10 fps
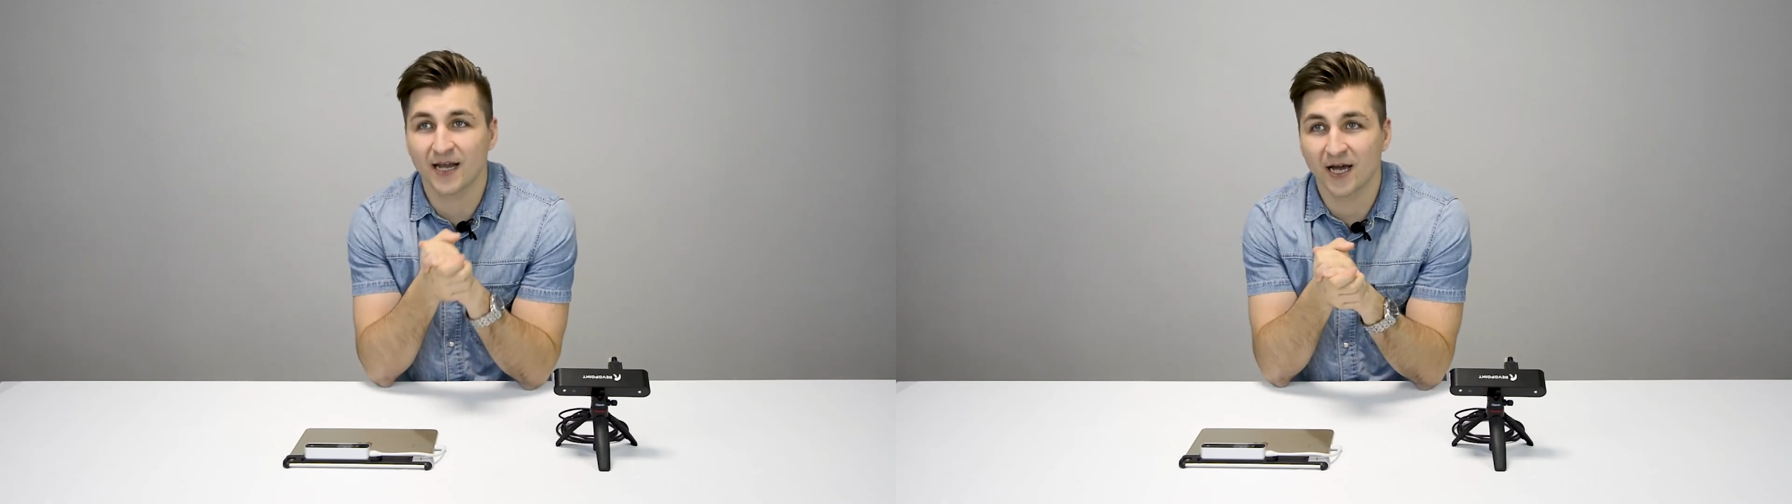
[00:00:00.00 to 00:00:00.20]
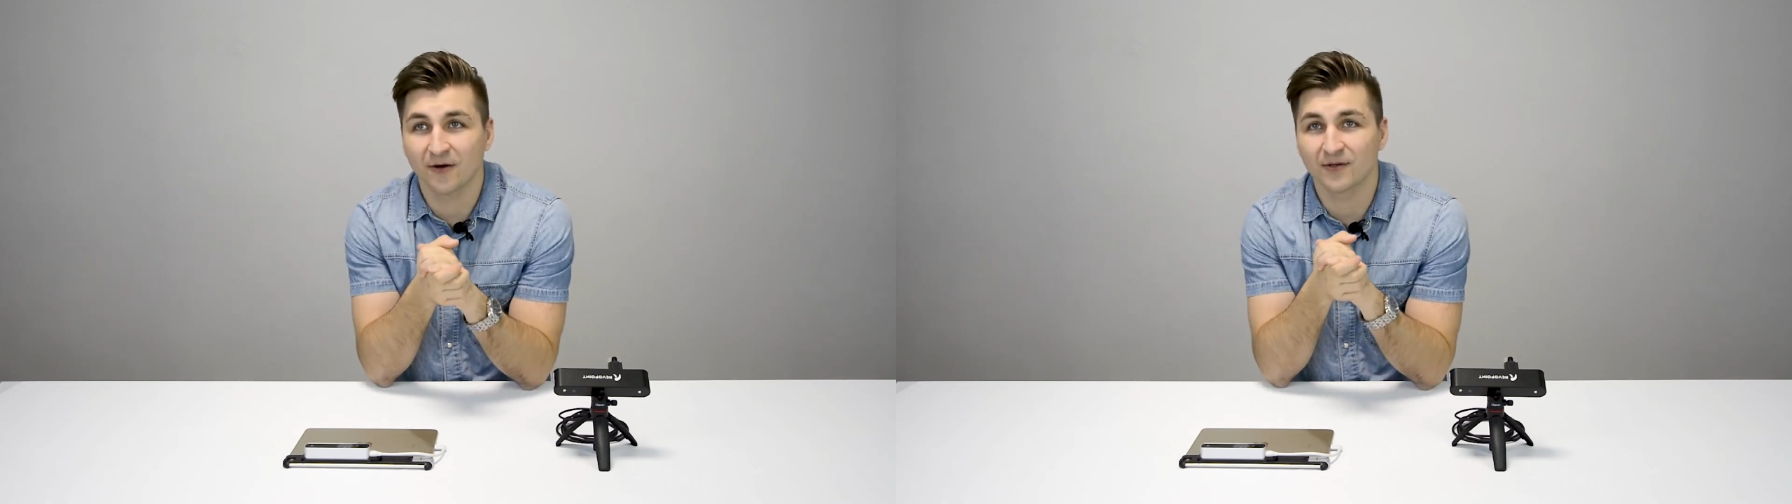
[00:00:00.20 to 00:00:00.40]

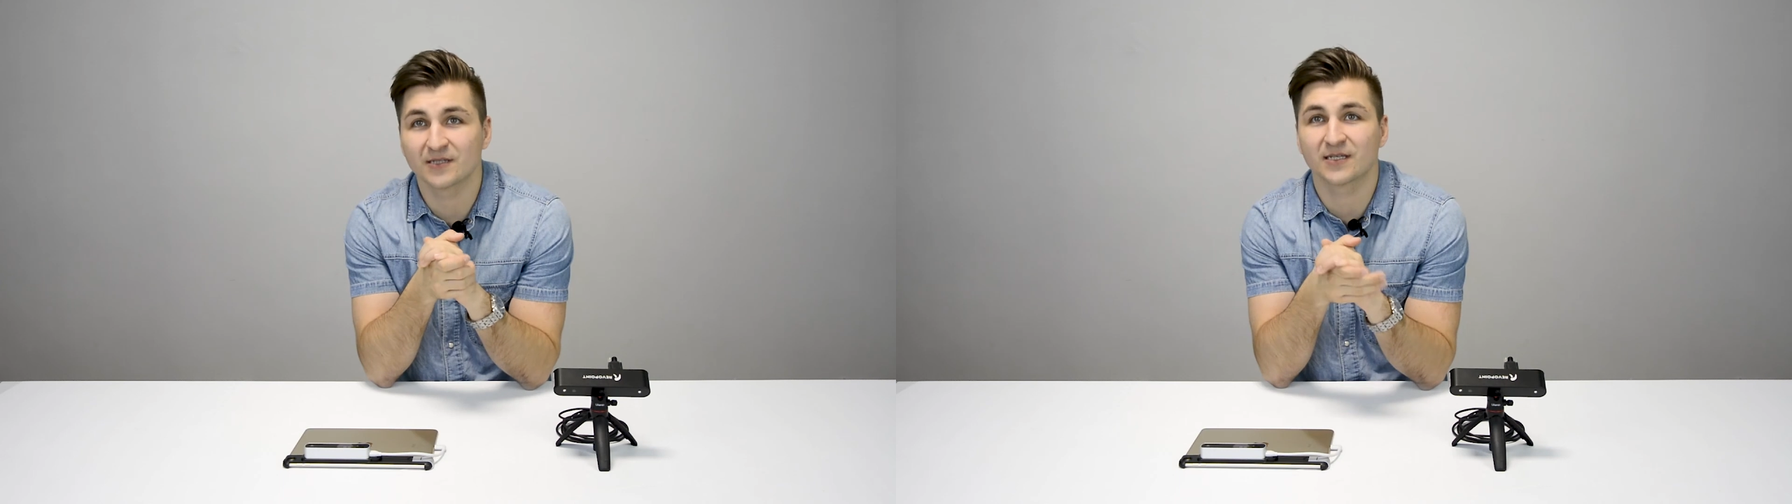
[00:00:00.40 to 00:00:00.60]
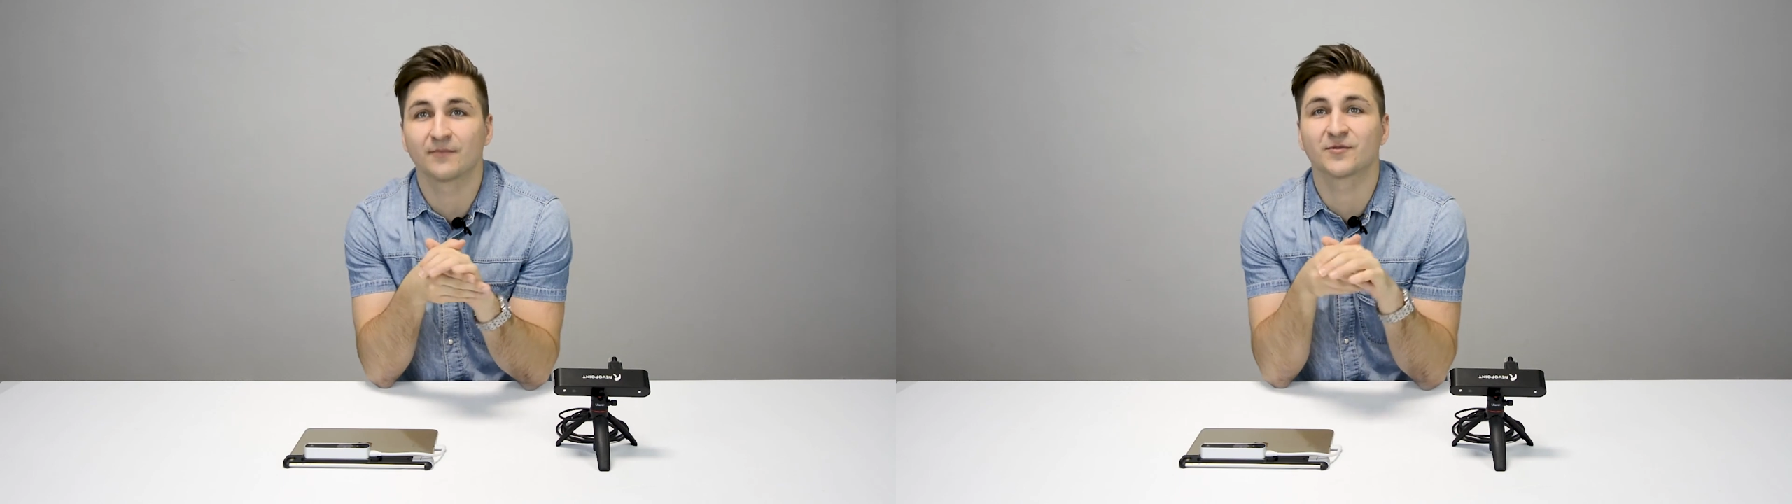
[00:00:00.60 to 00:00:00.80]
now
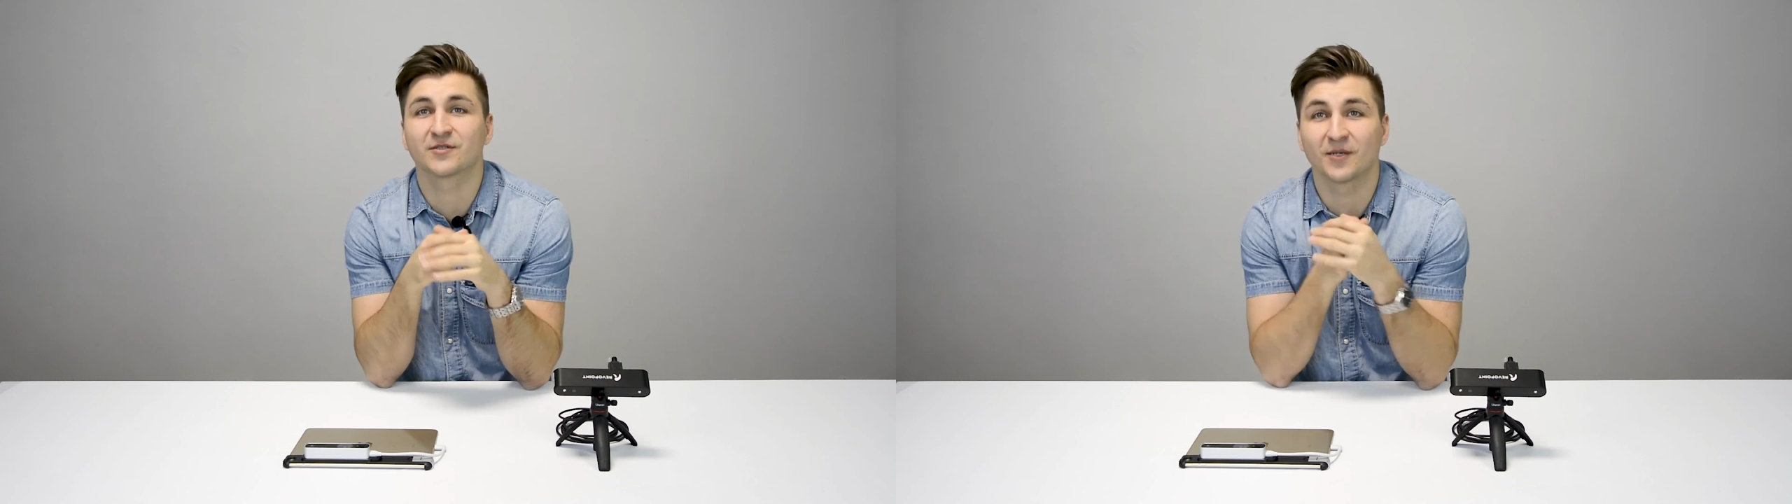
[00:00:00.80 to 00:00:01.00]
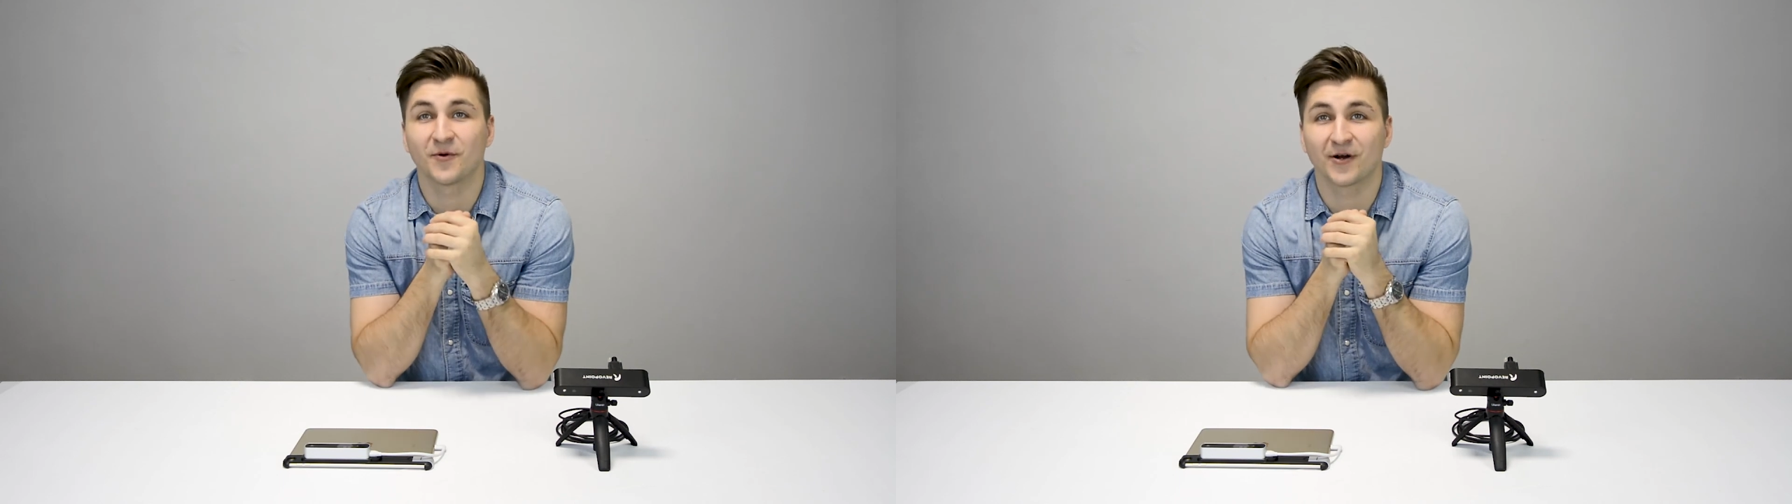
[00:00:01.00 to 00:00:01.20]
it's time to
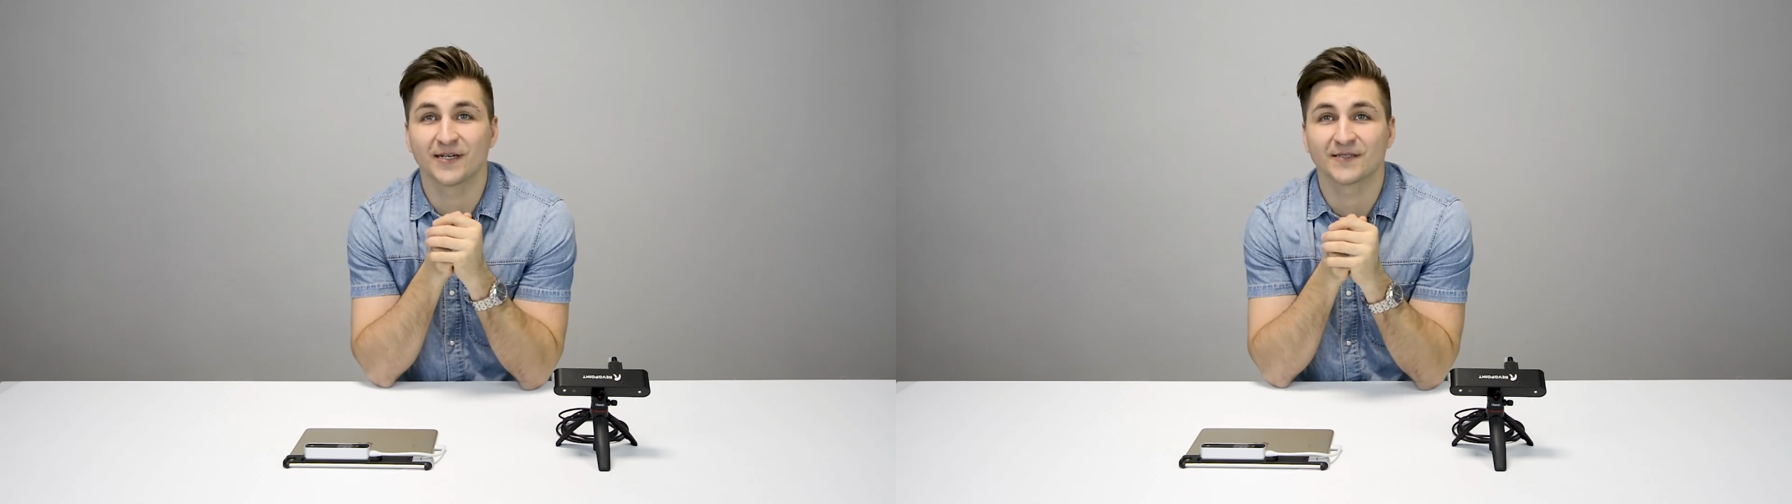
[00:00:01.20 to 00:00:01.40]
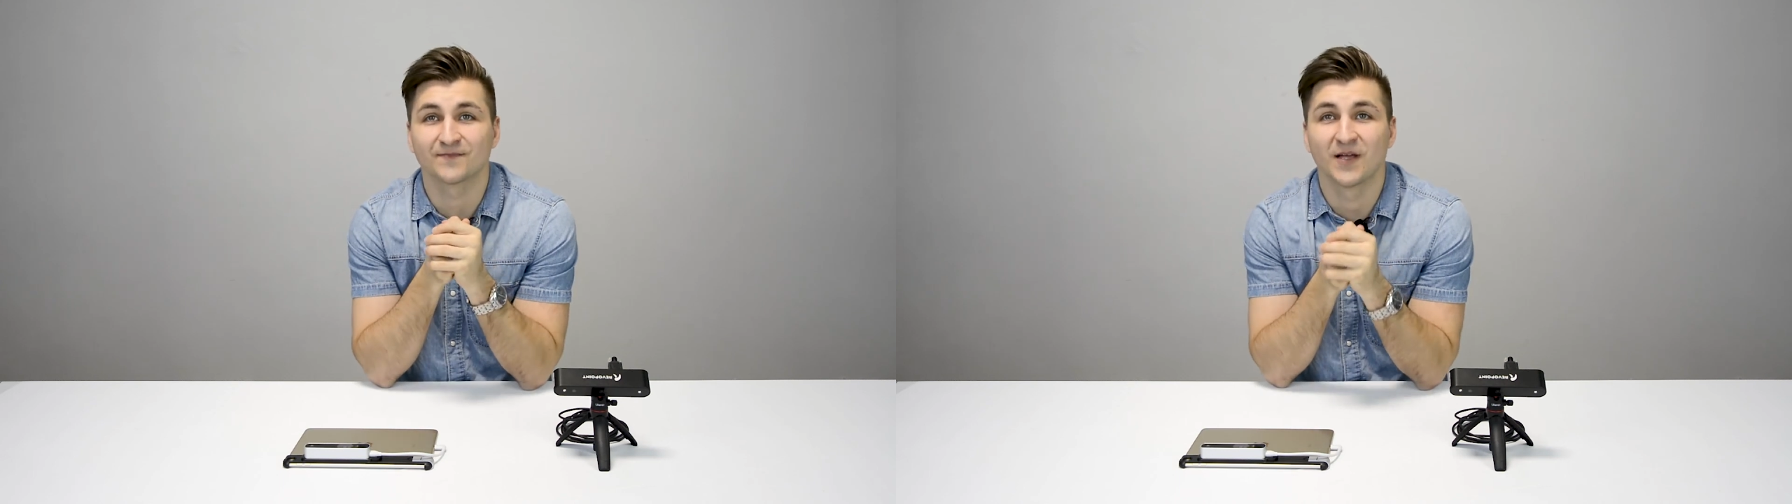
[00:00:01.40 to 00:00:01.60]

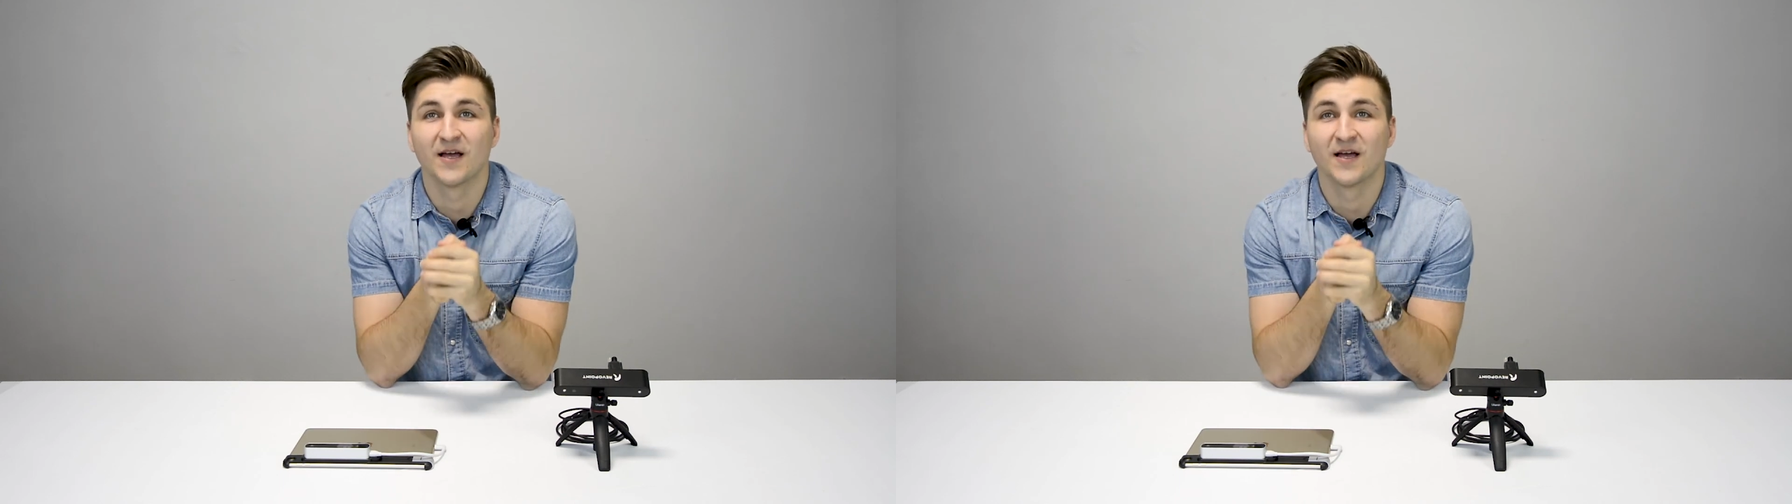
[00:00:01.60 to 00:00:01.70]
summarize.